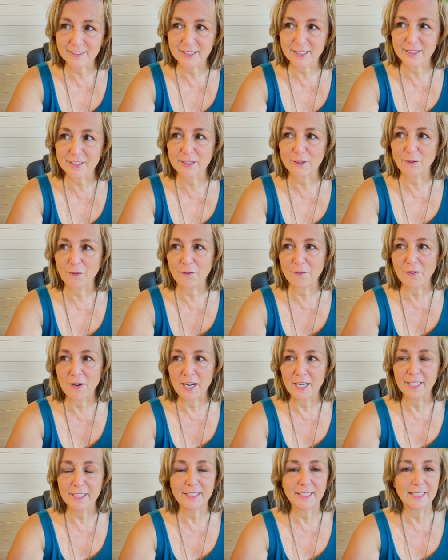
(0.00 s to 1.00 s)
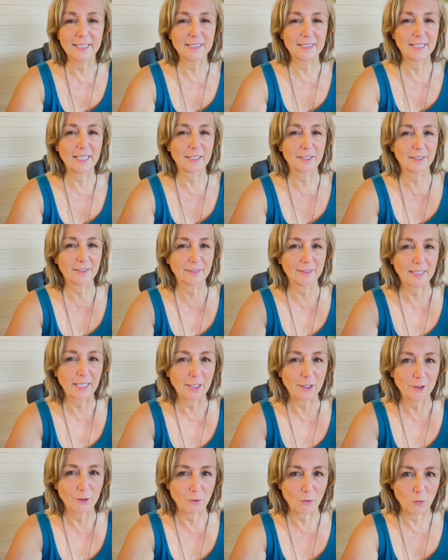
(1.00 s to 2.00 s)
just finding that,
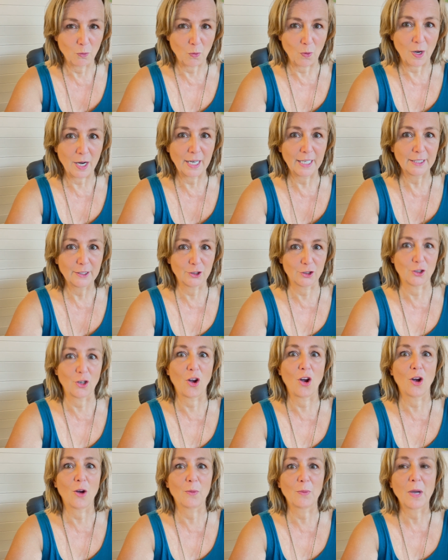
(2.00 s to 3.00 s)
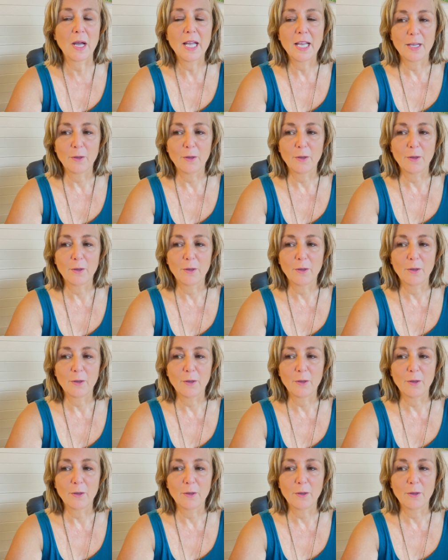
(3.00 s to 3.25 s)
that right job,